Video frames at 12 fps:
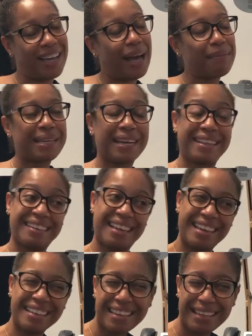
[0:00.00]
I mean, I
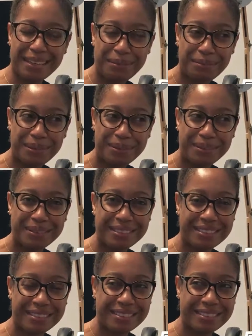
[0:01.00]
like
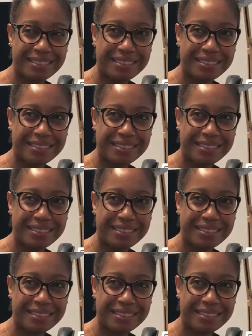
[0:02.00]
animals,